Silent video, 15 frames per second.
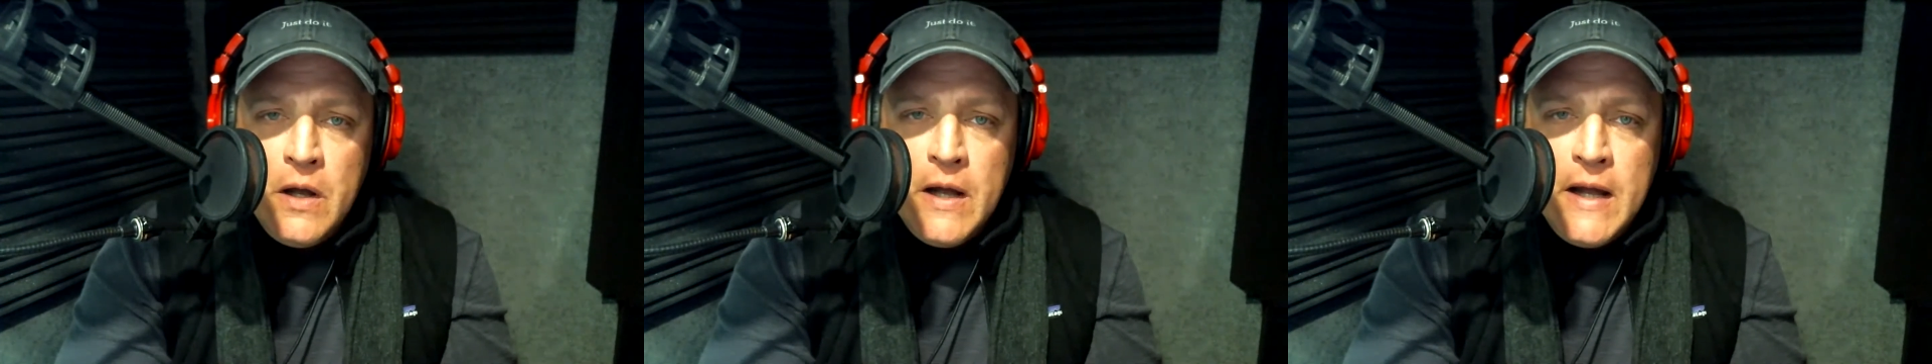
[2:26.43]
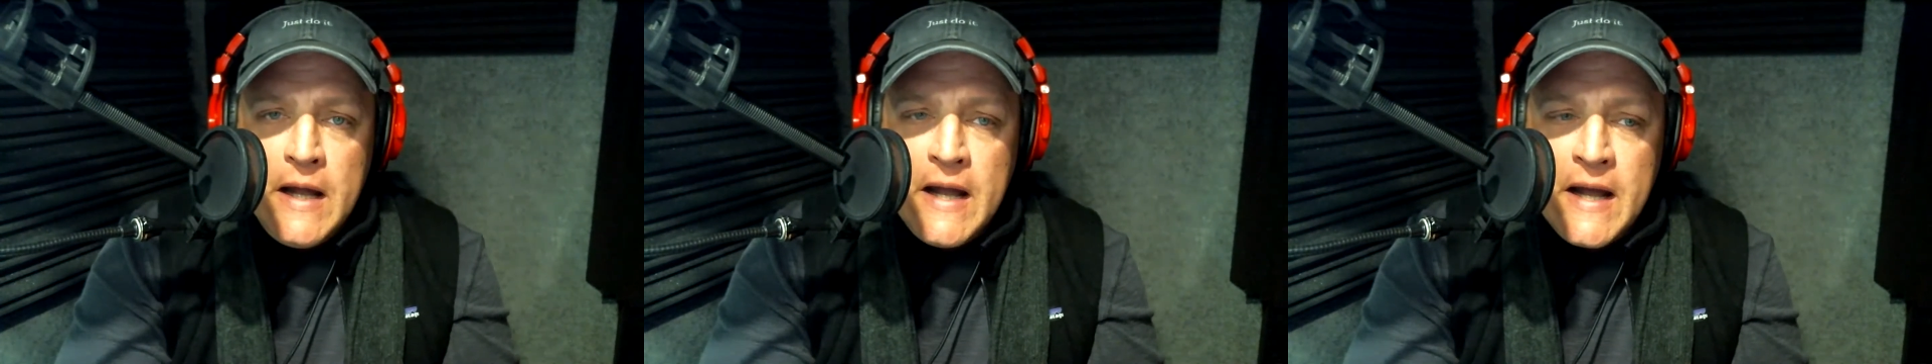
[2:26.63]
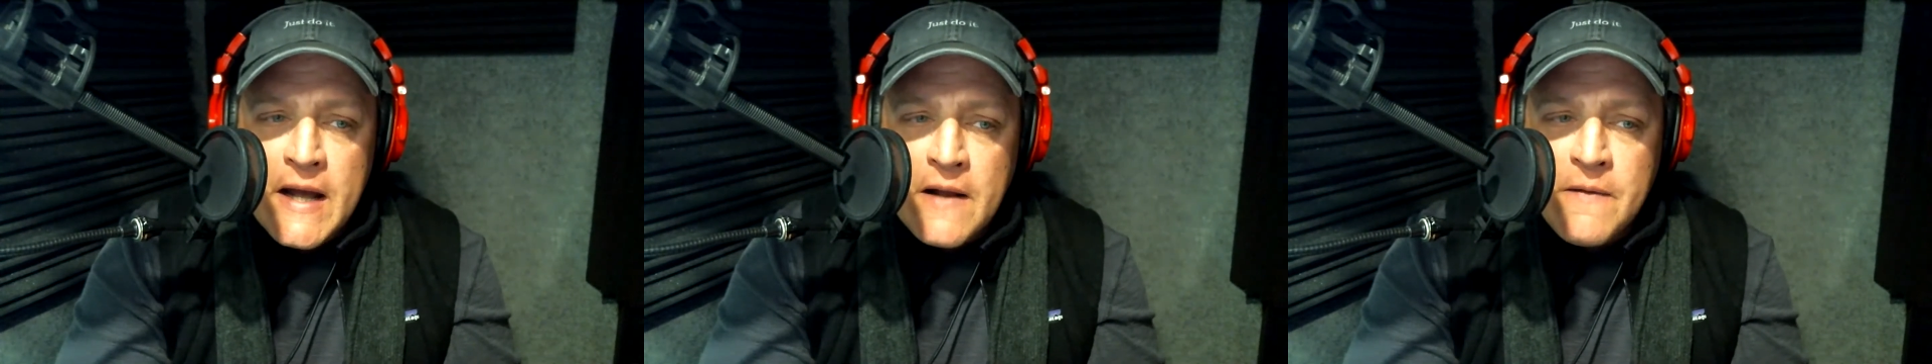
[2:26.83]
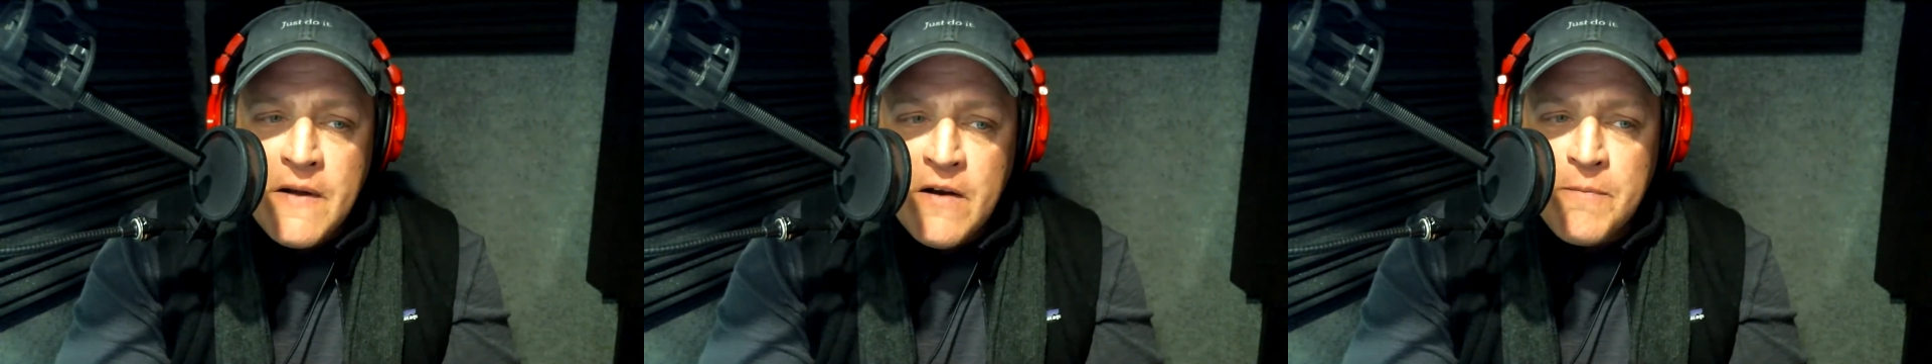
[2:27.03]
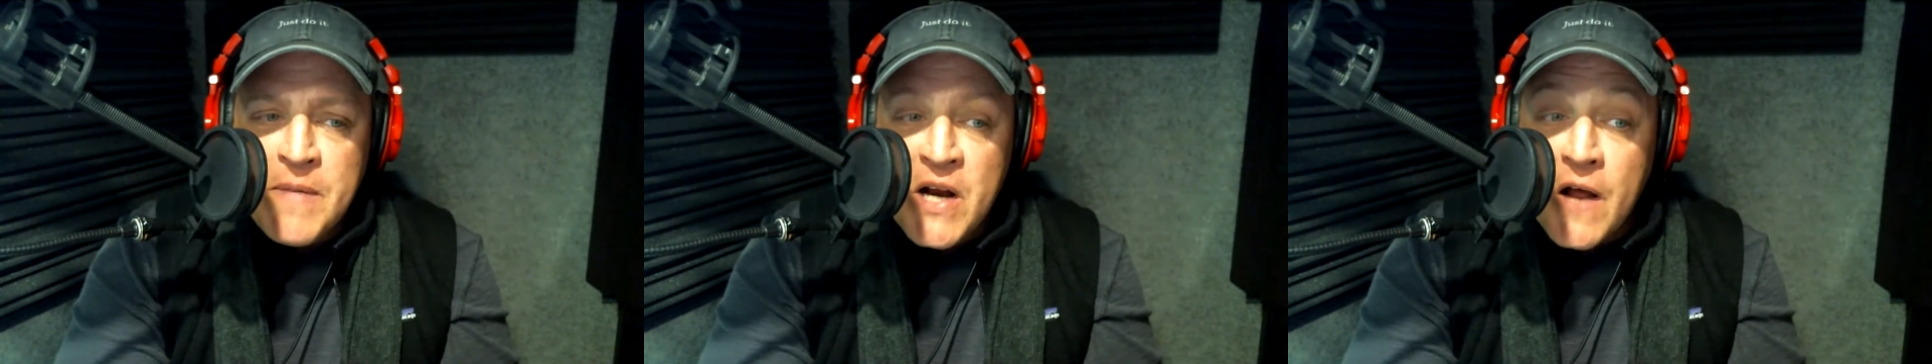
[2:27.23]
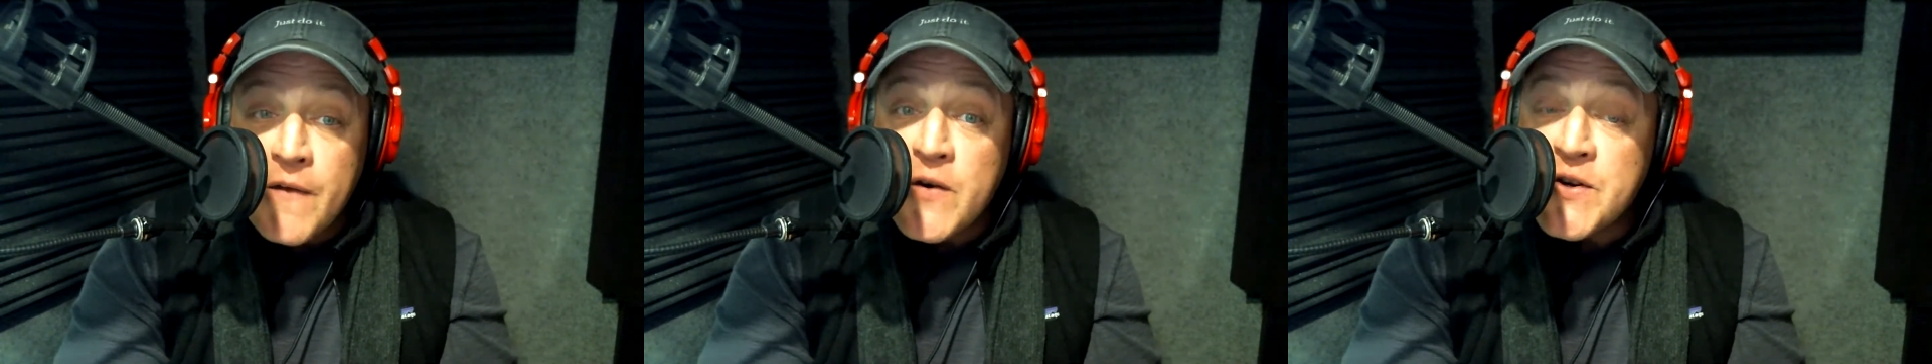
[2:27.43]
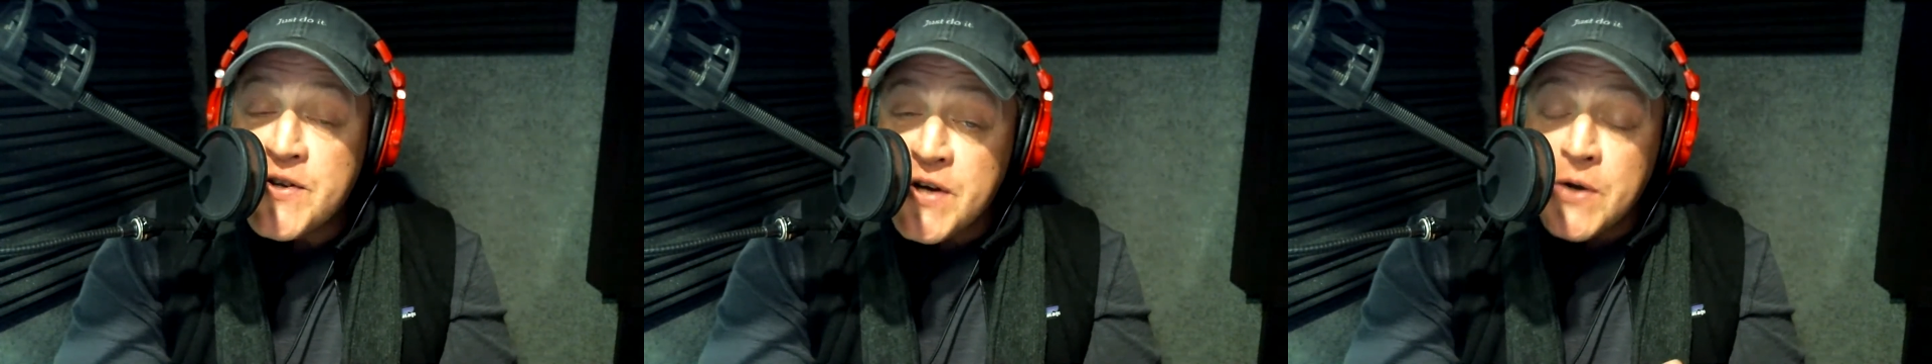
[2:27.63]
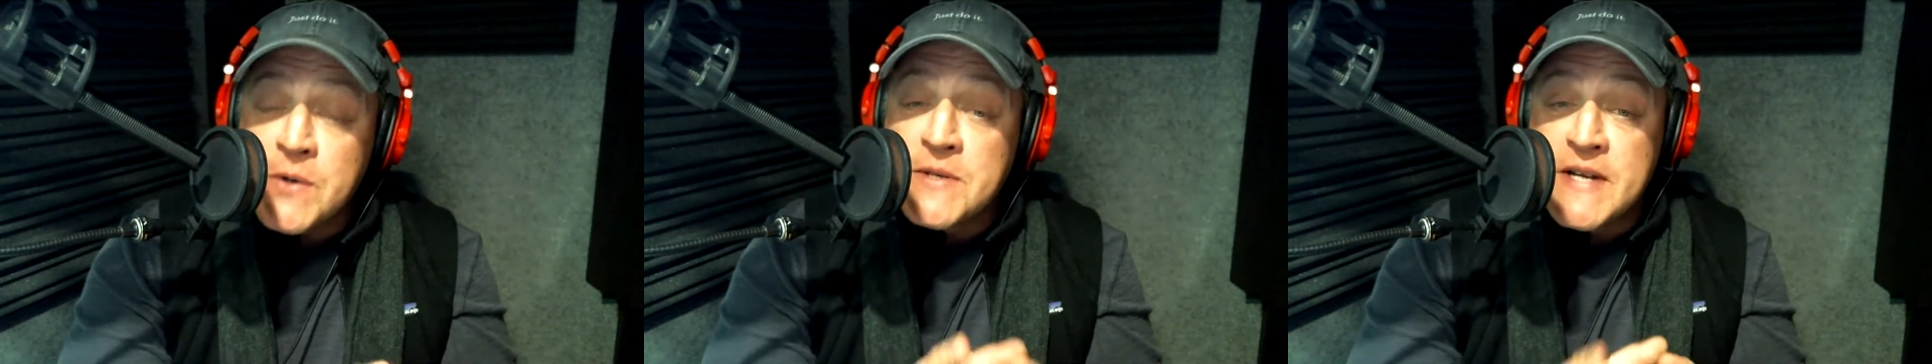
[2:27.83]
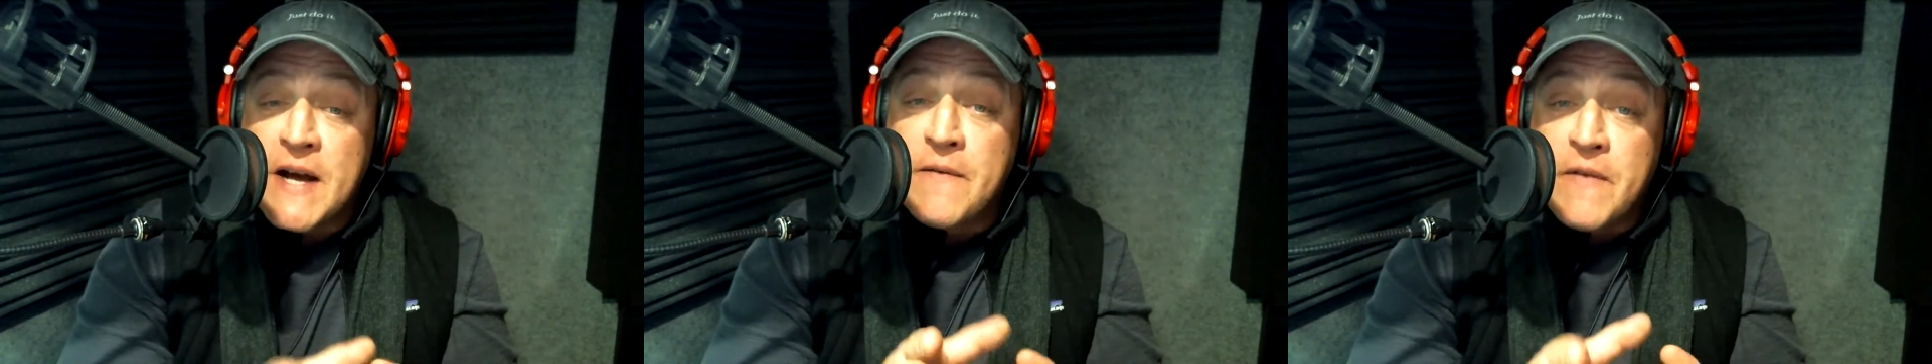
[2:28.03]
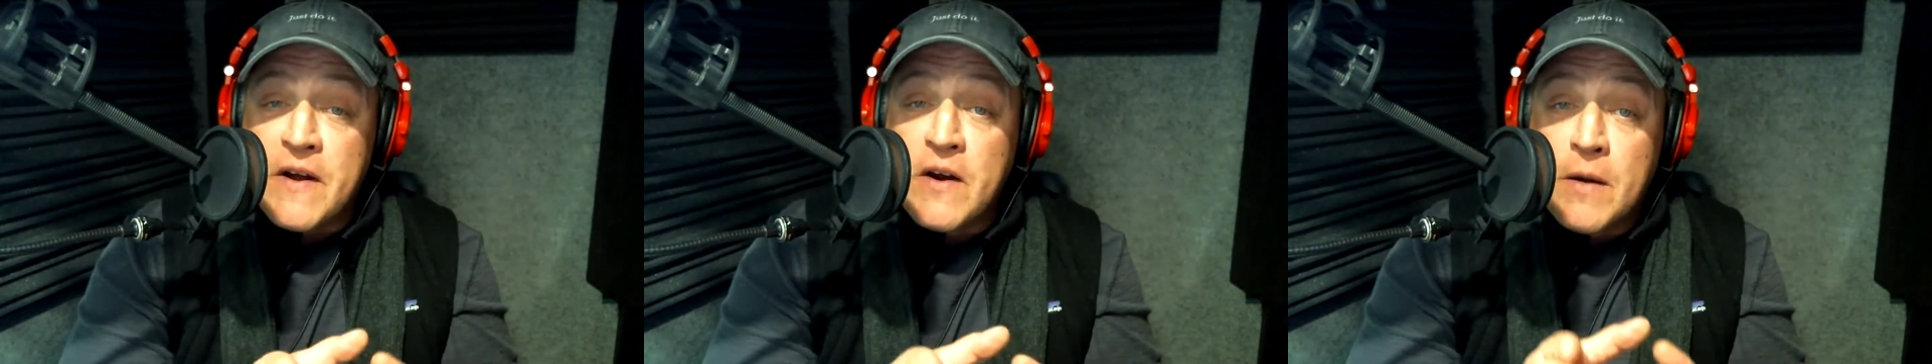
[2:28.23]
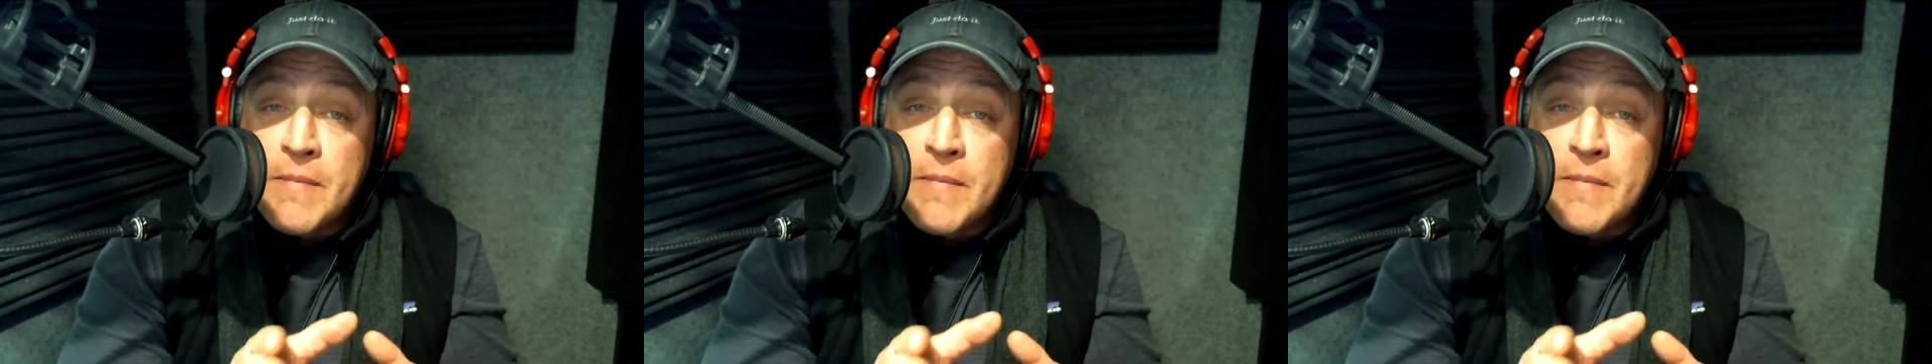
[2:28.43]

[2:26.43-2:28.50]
And there have been other shows out there